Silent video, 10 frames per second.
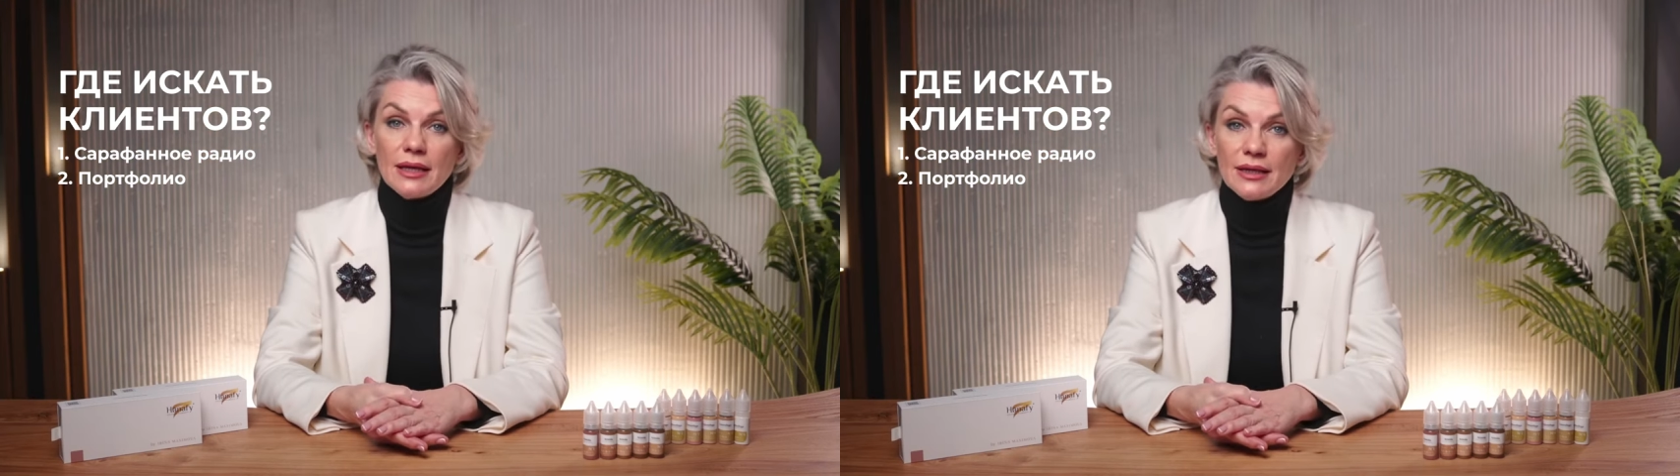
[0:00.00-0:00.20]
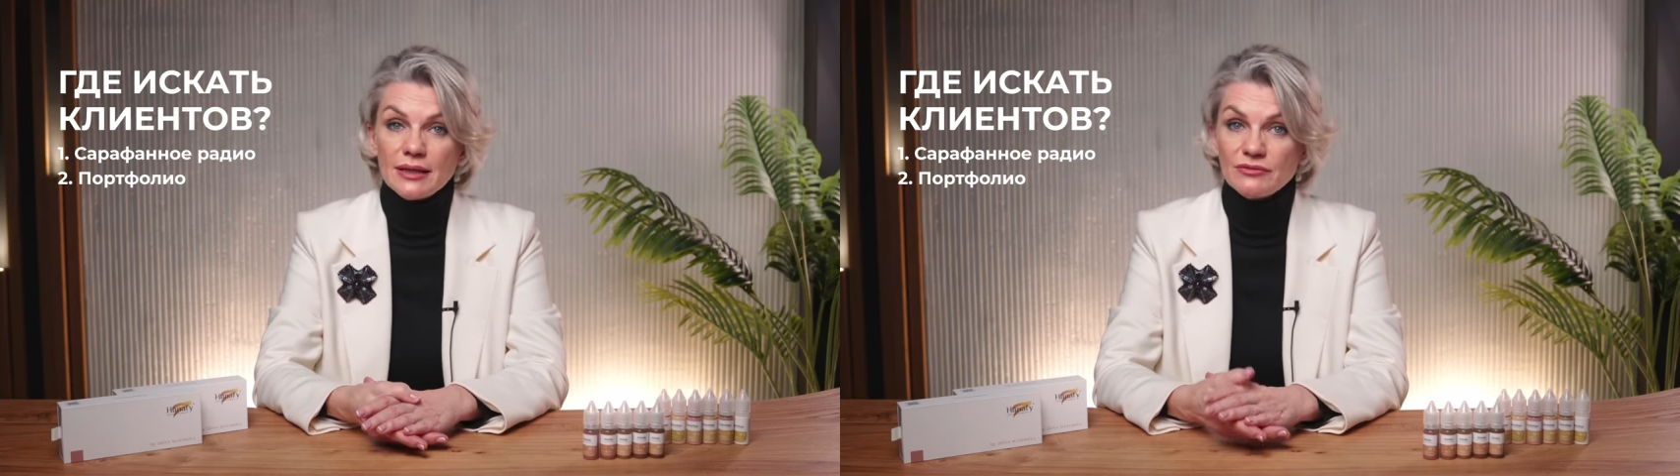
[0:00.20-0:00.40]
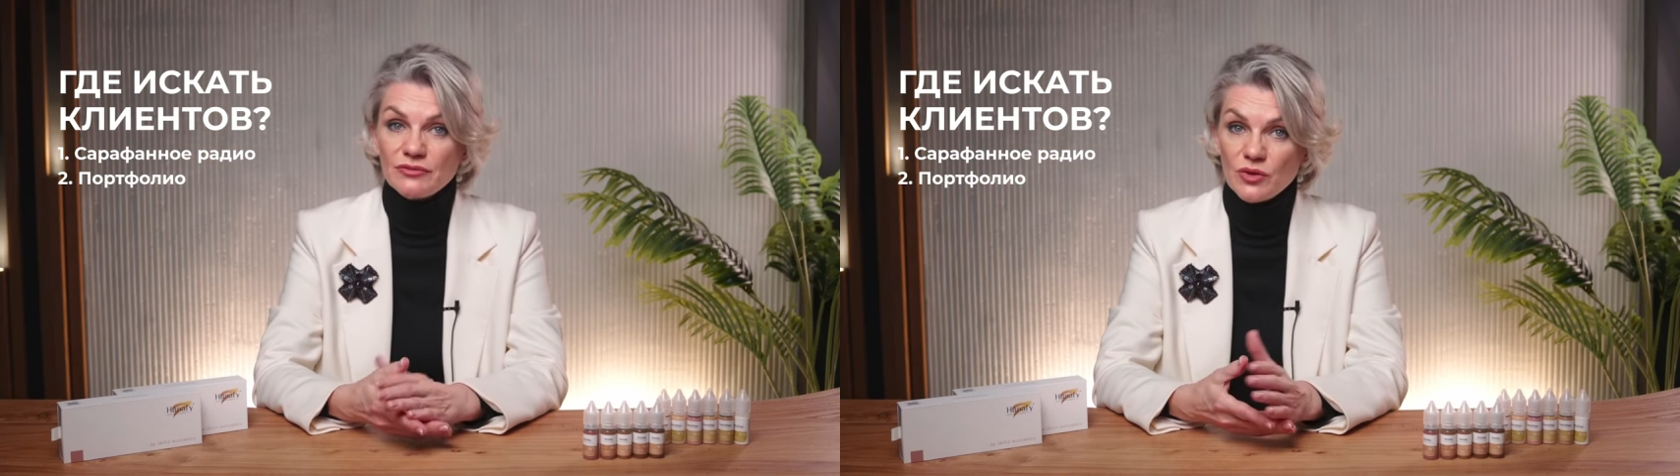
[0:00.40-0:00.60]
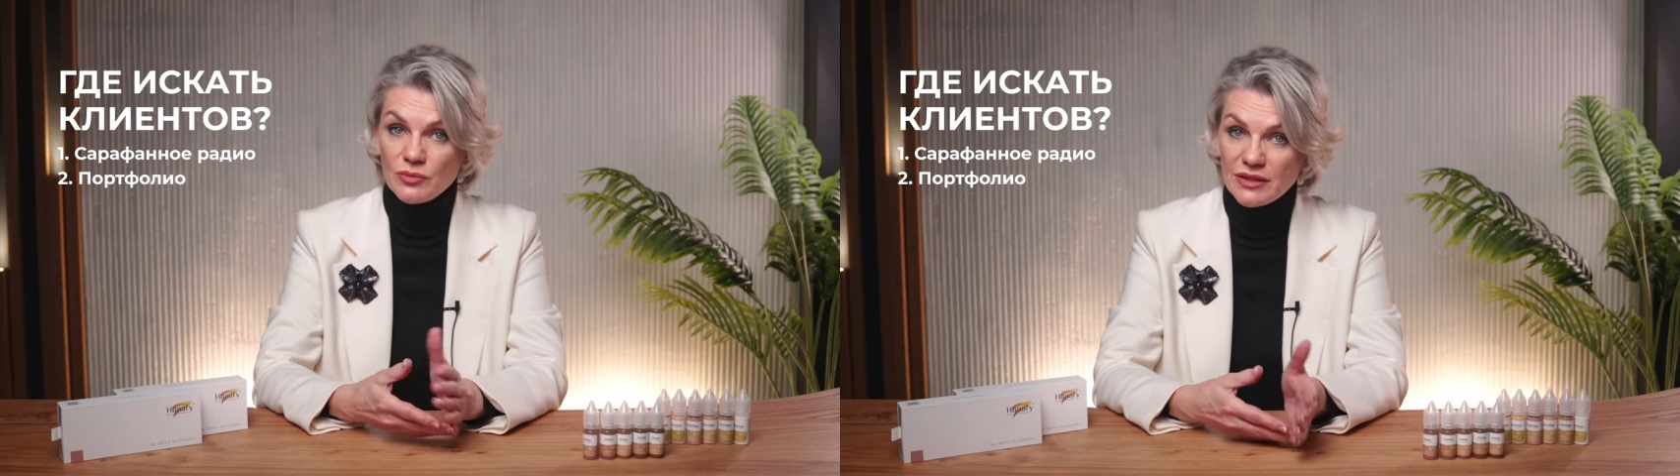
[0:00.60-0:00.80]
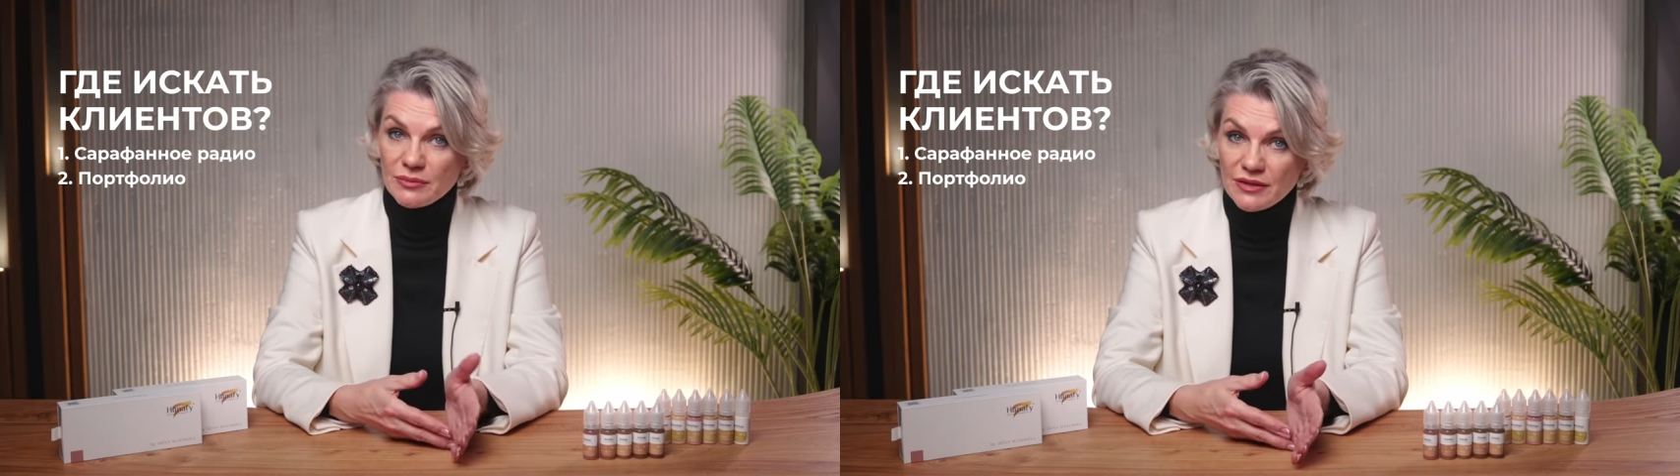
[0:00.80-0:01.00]

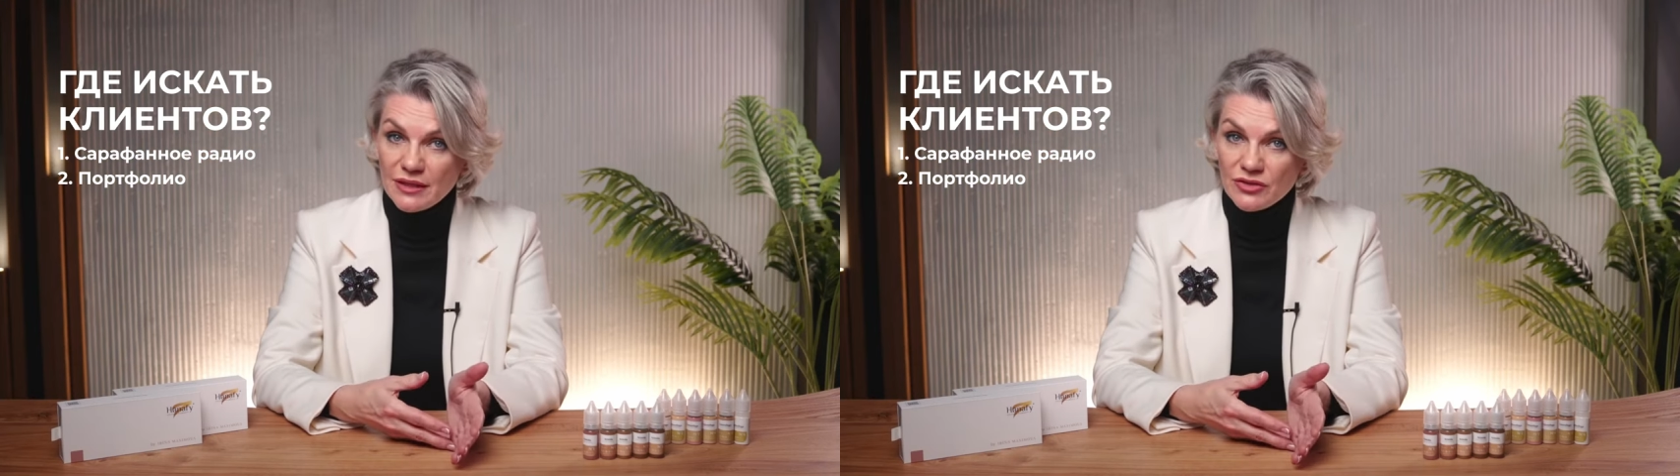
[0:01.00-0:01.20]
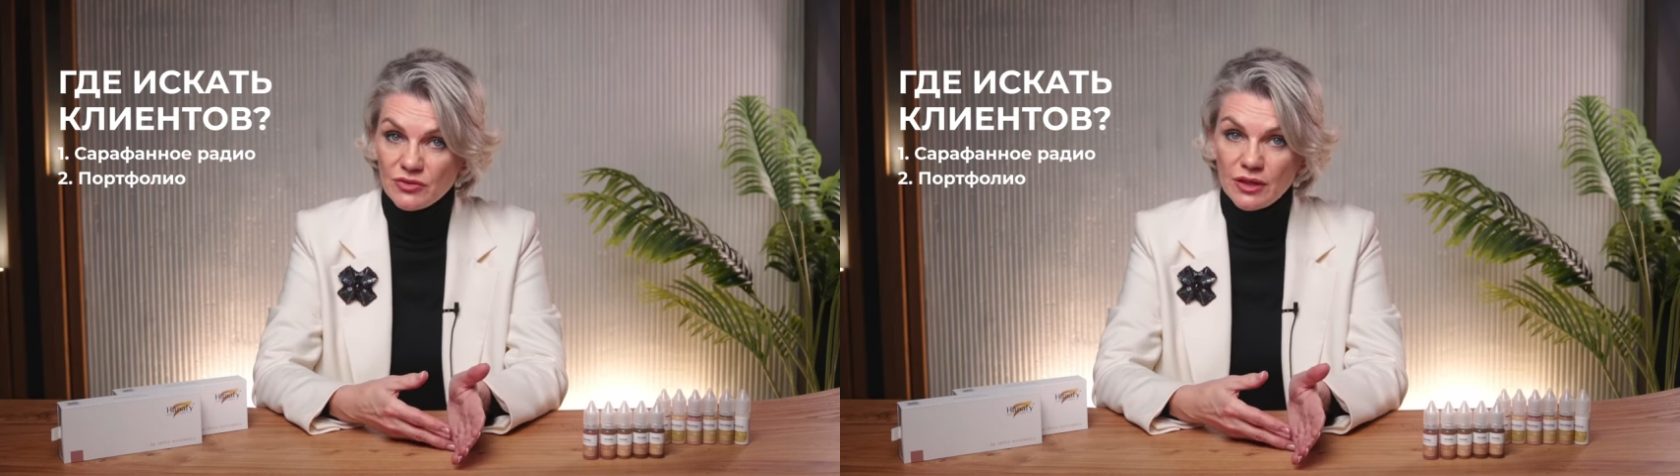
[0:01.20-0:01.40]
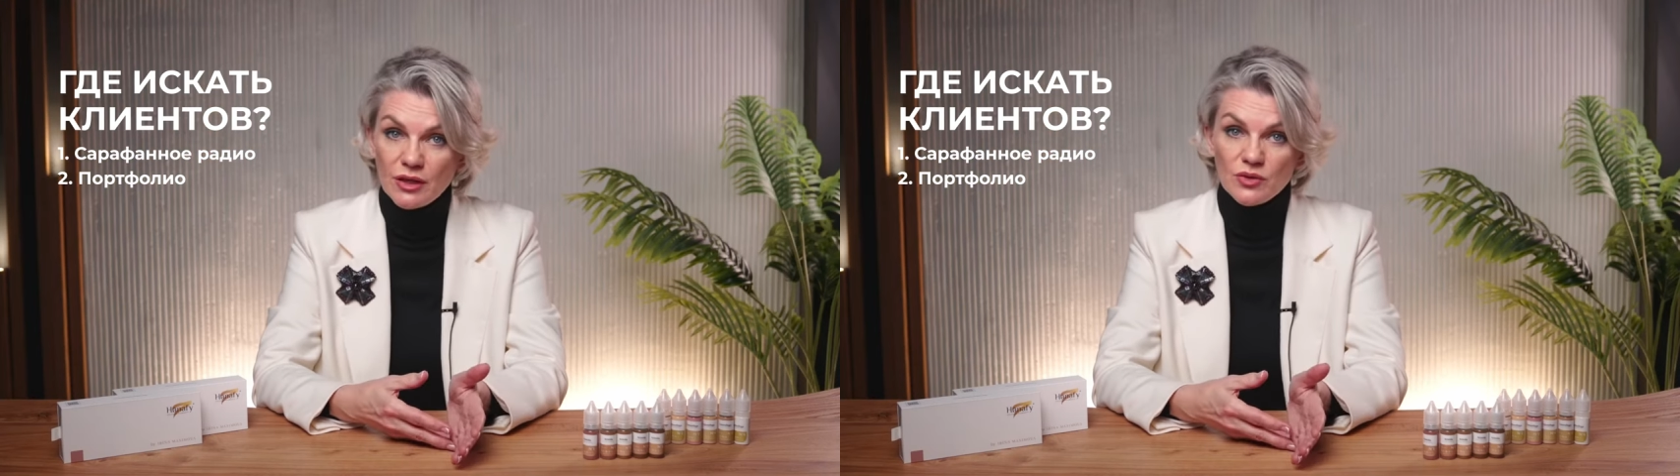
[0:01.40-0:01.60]
Inform them that you now